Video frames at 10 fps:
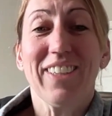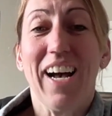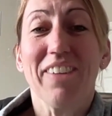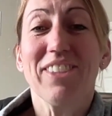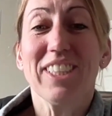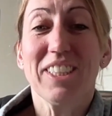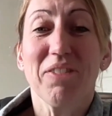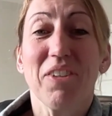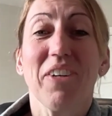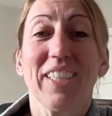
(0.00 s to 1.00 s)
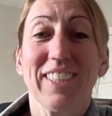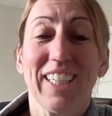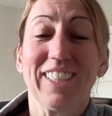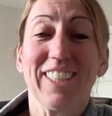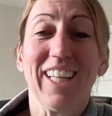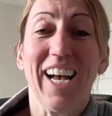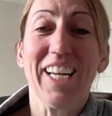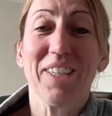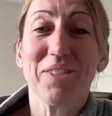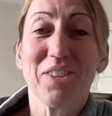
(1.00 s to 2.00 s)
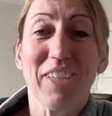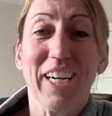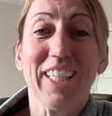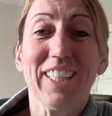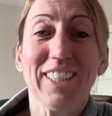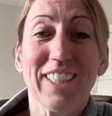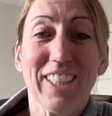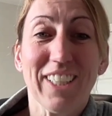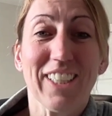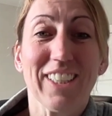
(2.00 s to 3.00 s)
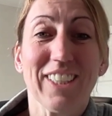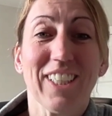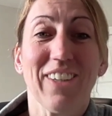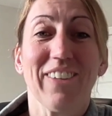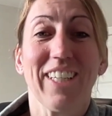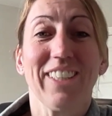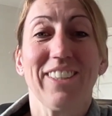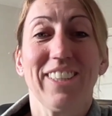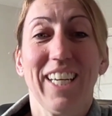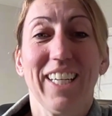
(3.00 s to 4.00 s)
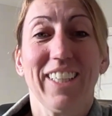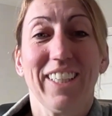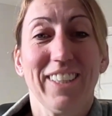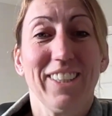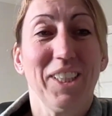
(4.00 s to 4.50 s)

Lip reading: so have just a few essential items ready so you're good to go and entertain and on the